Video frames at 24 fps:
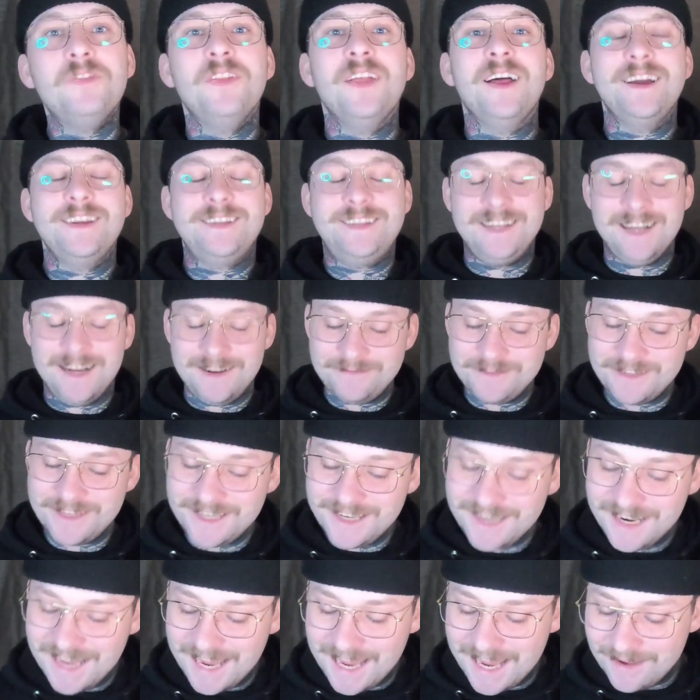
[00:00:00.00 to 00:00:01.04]
fly shop
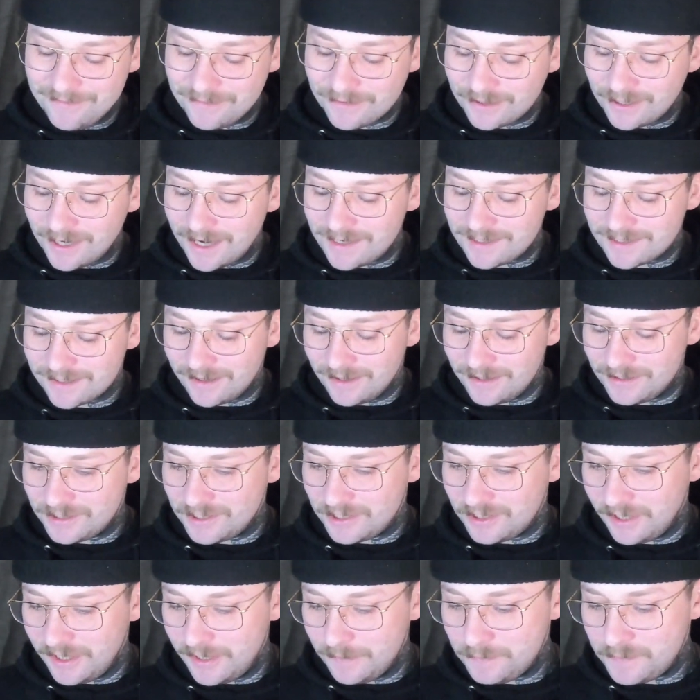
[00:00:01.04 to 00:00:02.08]
didn't have crosscut
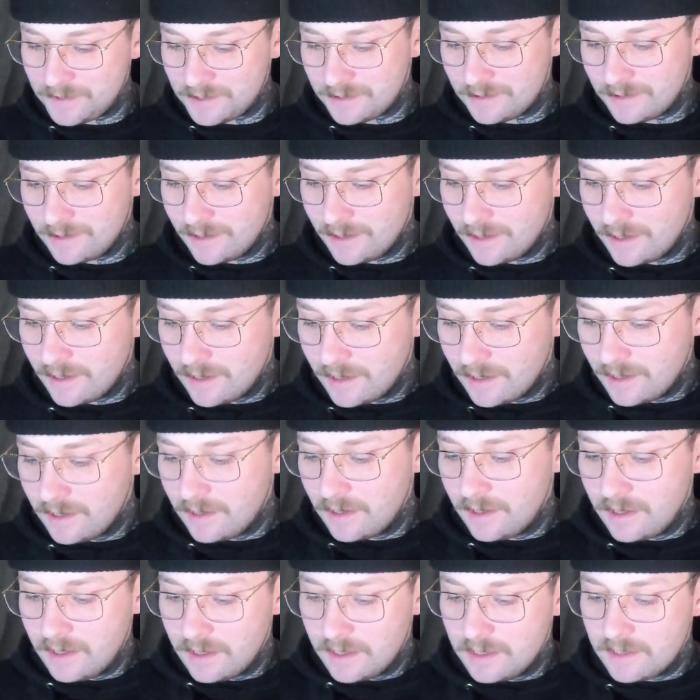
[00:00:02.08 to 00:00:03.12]
strips.
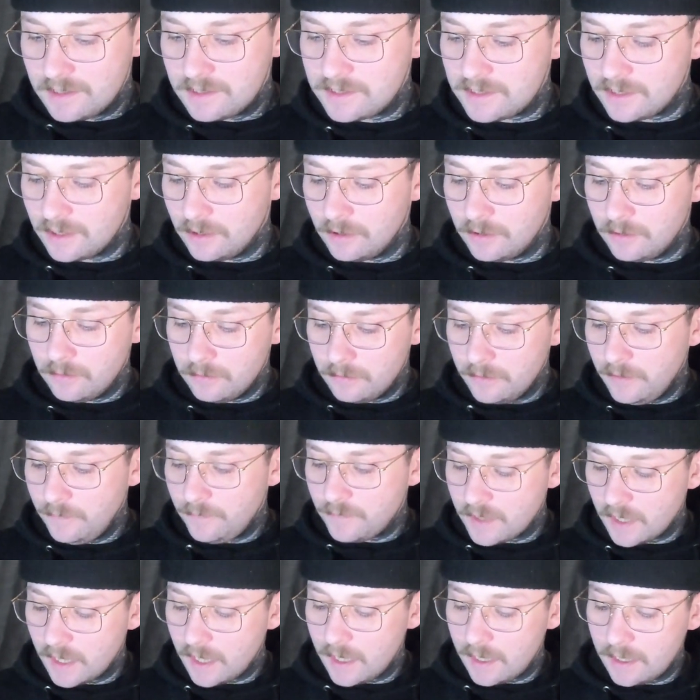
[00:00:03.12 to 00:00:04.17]
So we've
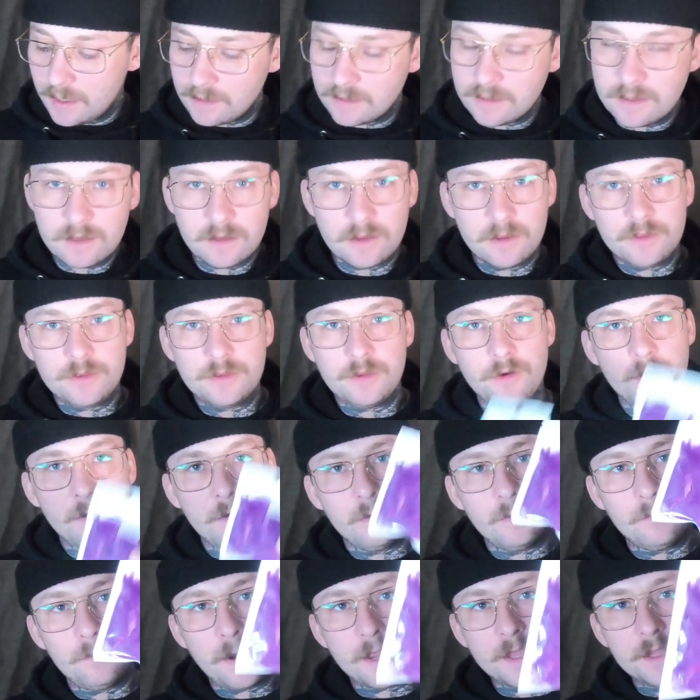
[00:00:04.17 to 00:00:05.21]
got
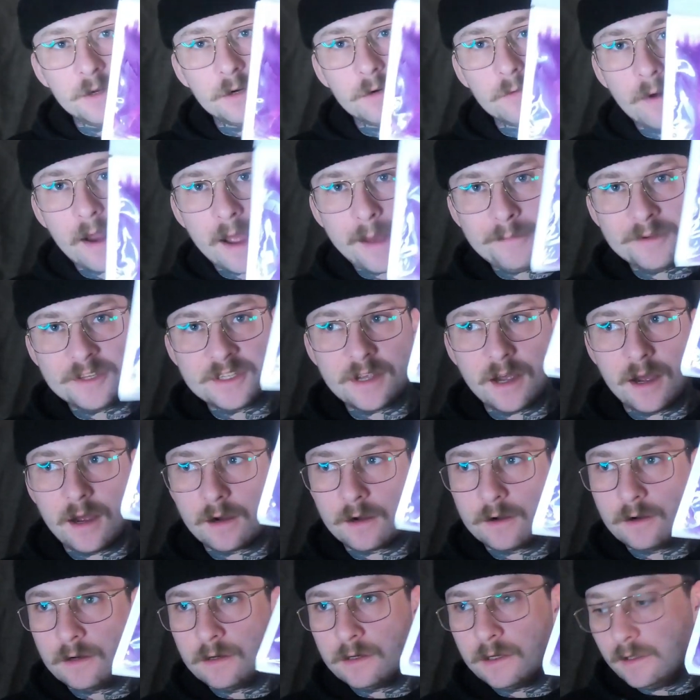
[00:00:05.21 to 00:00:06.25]
the regular rabbit
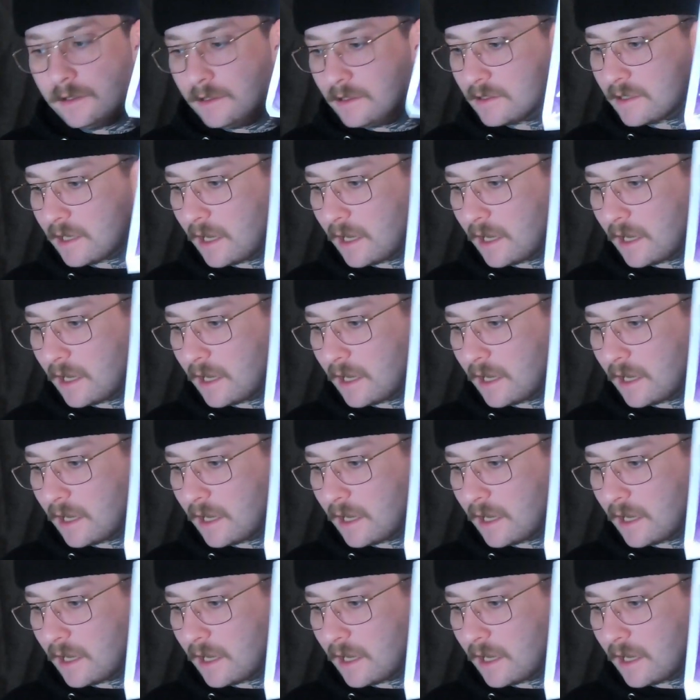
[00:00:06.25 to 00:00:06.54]
zonker in this